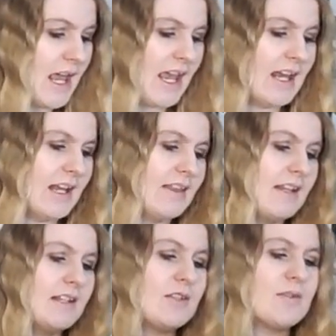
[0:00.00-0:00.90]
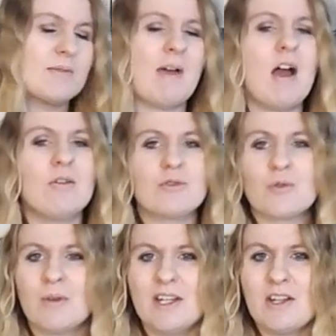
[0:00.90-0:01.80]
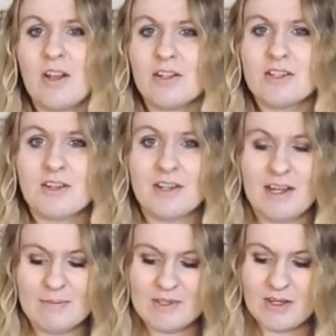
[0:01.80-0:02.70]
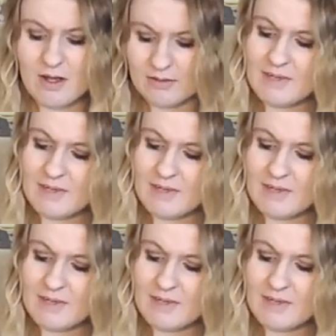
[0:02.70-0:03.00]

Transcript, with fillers: And I think this was about $20 on Amazon.